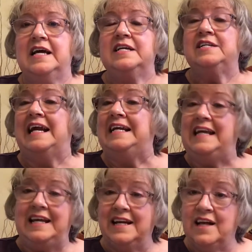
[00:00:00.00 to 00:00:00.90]
Did I
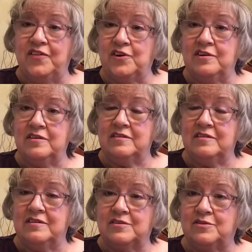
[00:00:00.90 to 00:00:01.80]
need another
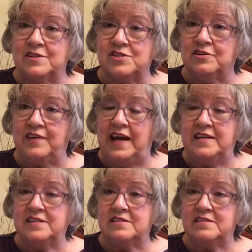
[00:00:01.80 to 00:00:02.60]
crystal vase?